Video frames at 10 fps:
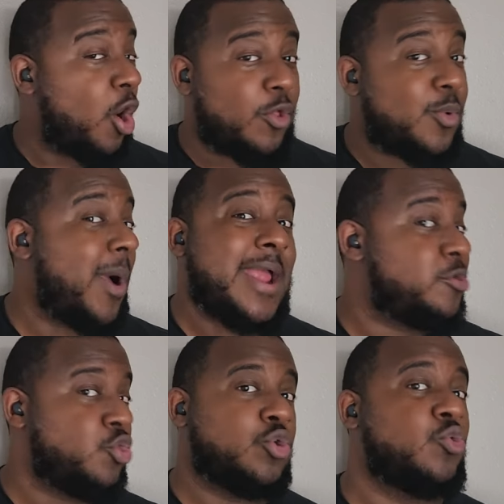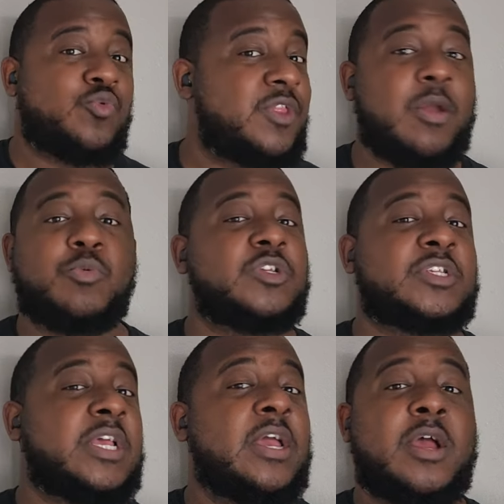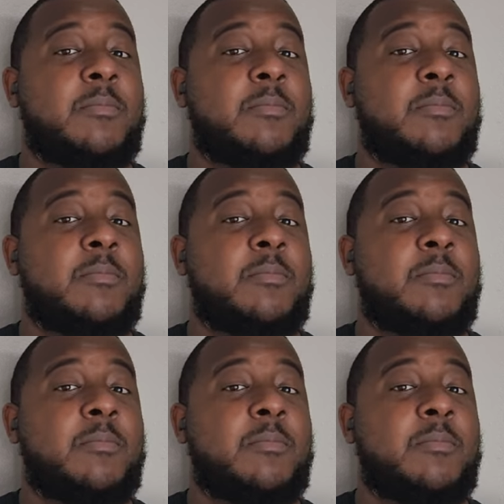although I knew there was